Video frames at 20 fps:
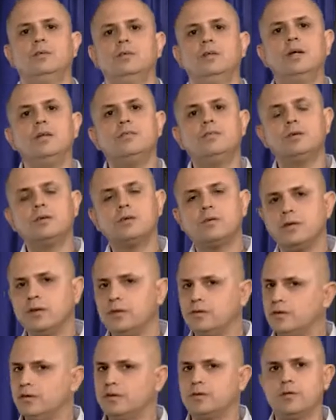And
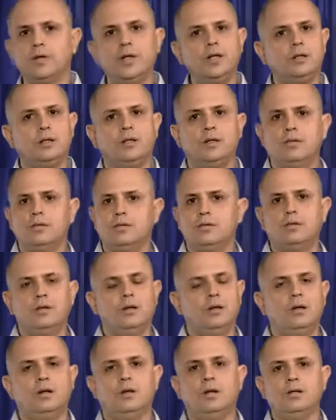asynchronous is great. It's
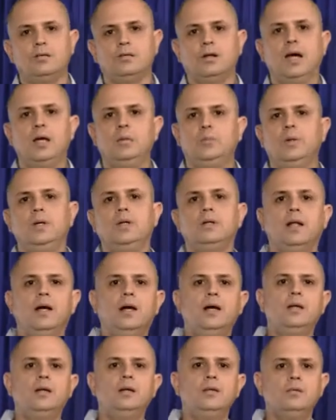IP
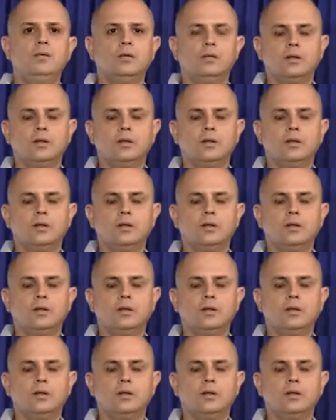lines.